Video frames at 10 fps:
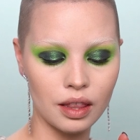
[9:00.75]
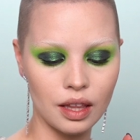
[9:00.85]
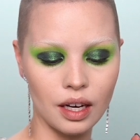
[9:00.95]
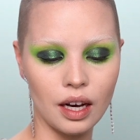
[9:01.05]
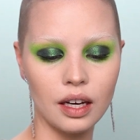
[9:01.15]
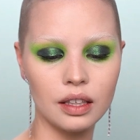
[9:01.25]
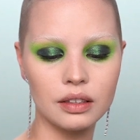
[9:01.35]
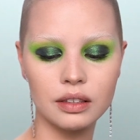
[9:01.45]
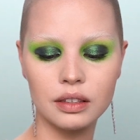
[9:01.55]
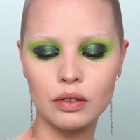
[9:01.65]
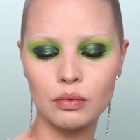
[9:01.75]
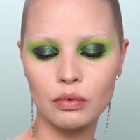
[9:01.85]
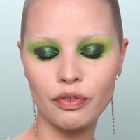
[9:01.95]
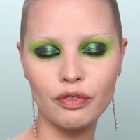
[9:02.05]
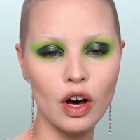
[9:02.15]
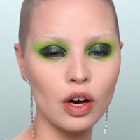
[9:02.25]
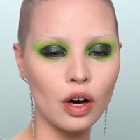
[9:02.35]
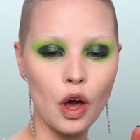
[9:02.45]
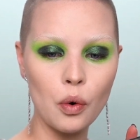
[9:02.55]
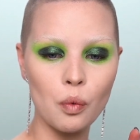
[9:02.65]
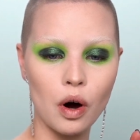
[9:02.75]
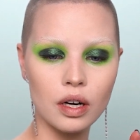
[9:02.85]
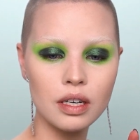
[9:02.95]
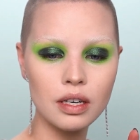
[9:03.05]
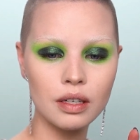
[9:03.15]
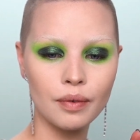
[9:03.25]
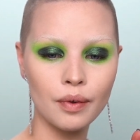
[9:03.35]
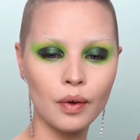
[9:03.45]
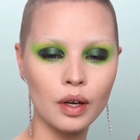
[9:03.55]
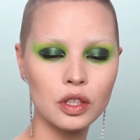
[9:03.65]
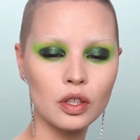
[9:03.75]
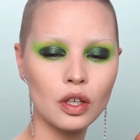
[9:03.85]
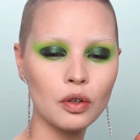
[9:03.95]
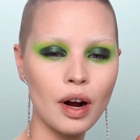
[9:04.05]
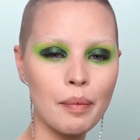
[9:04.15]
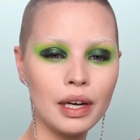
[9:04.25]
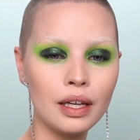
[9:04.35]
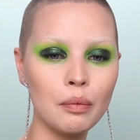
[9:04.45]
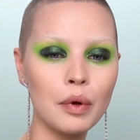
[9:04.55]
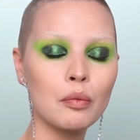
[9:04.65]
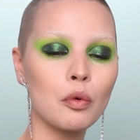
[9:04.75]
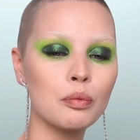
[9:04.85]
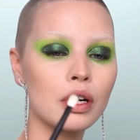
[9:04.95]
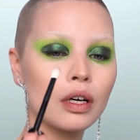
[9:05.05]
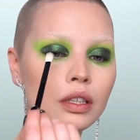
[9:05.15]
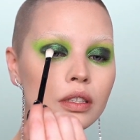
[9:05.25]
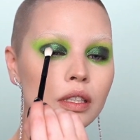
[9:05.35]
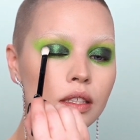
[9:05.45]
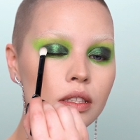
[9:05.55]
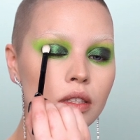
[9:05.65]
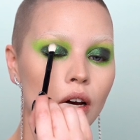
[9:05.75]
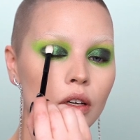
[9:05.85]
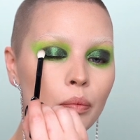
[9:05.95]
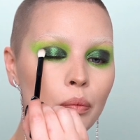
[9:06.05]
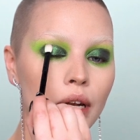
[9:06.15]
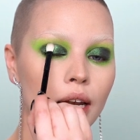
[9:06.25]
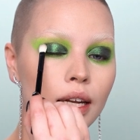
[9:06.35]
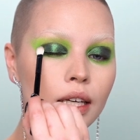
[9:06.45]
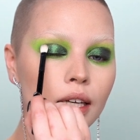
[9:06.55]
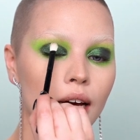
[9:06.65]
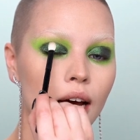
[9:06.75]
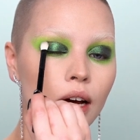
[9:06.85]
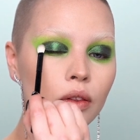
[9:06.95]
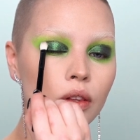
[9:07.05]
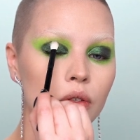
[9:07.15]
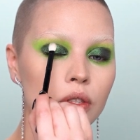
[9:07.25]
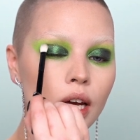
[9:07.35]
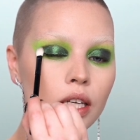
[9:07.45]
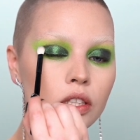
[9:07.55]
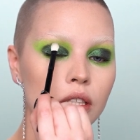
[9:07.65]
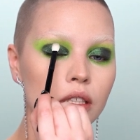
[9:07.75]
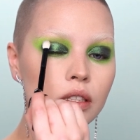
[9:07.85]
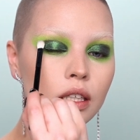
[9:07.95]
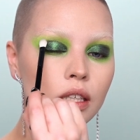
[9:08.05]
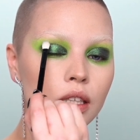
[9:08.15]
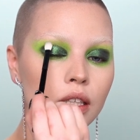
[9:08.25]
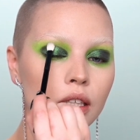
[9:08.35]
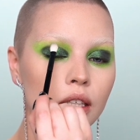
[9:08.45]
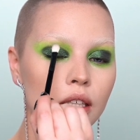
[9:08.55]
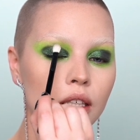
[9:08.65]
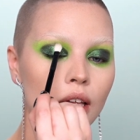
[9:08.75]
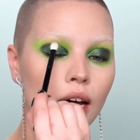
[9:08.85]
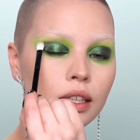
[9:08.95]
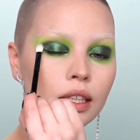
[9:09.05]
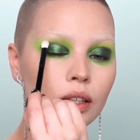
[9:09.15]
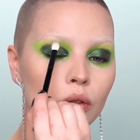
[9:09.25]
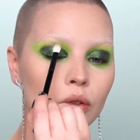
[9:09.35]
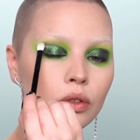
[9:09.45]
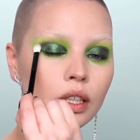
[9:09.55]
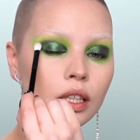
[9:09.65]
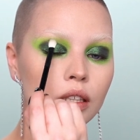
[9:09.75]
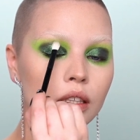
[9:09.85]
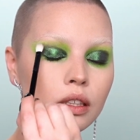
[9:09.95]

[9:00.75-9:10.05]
the REPHR 01. Just gonna grab a little bit more product and start blending out those edges into that neon green.